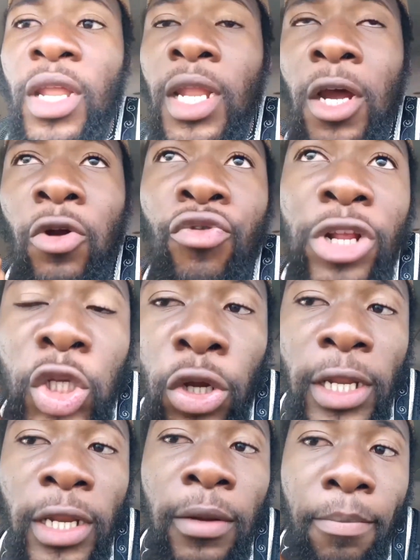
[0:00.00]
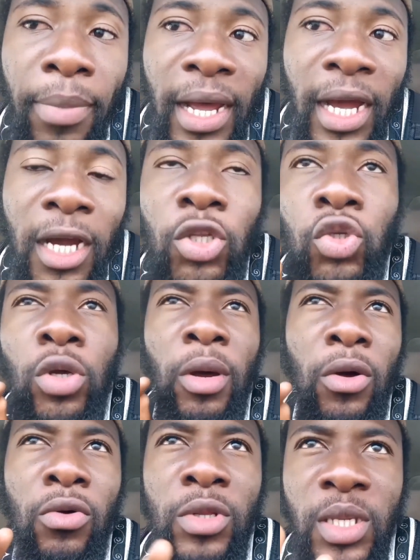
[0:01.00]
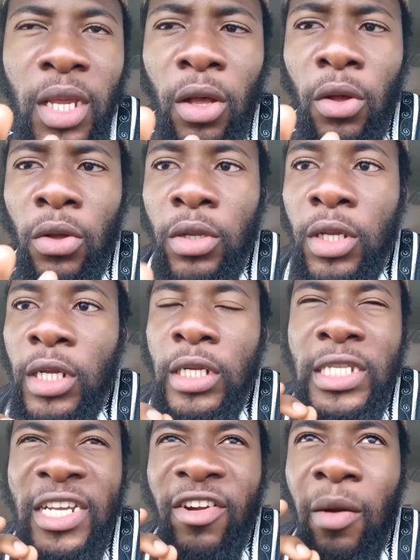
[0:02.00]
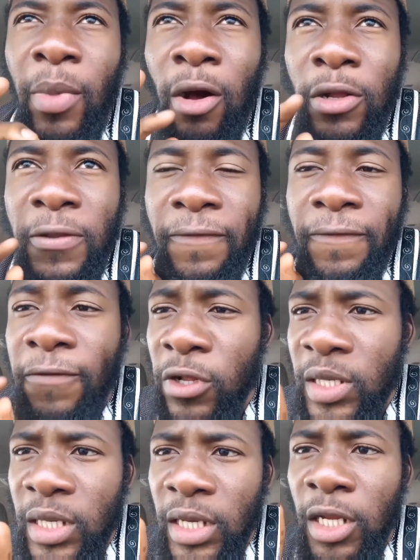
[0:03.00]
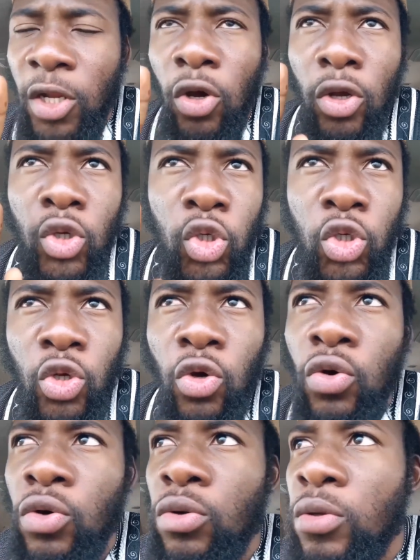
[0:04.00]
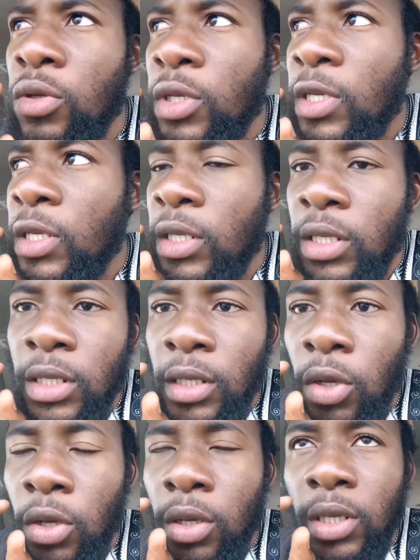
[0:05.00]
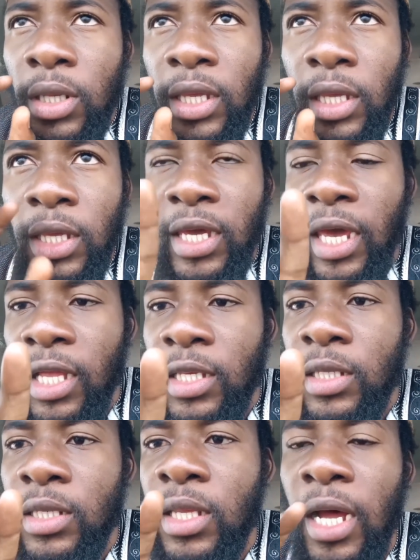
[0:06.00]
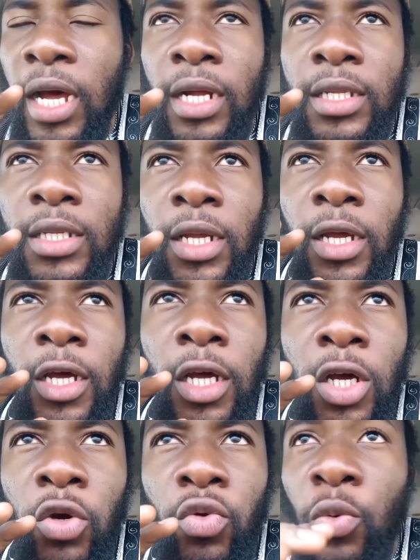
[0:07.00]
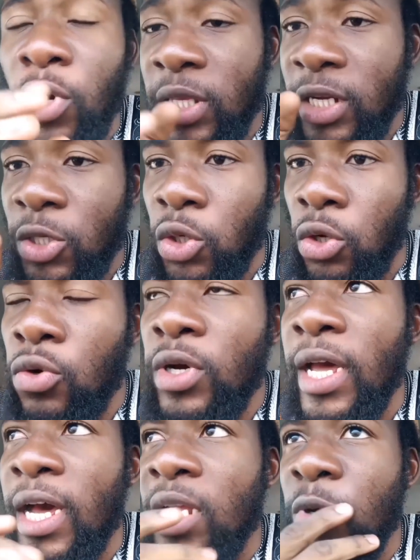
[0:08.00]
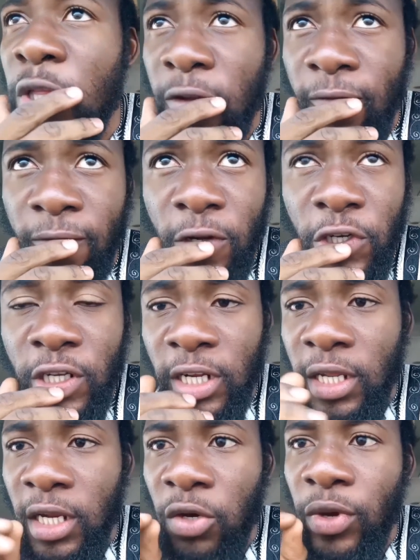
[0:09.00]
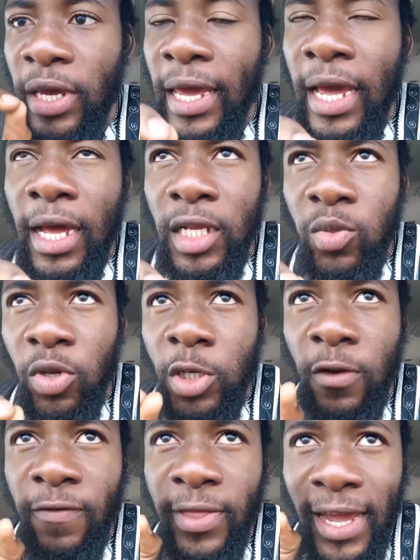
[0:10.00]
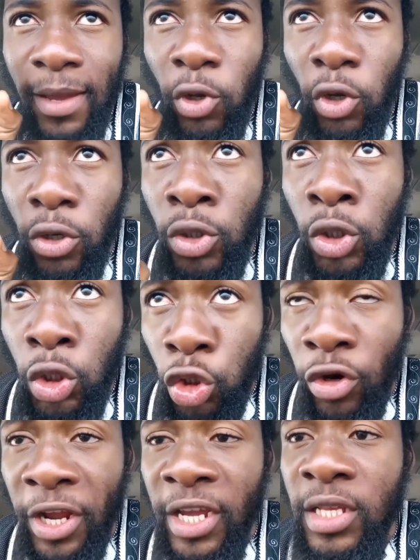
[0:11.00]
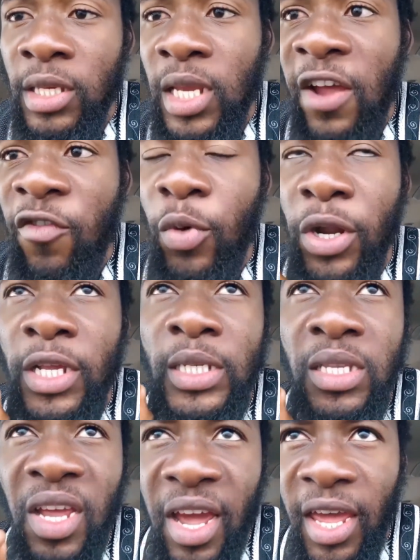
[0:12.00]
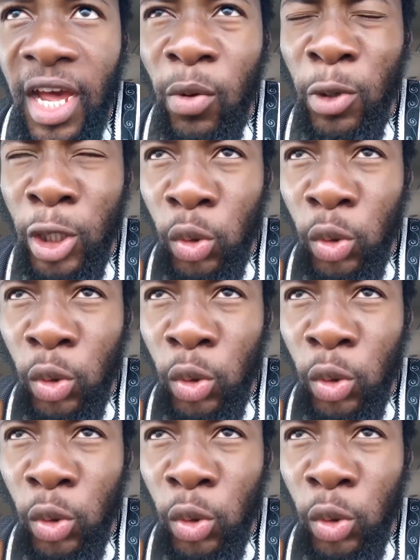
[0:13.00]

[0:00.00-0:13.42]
We are now returning back to our hotel. There are about 14 or so gates that uh, we wanted to look at, but unfortunately we can't because of time constraints. Everybody is tired.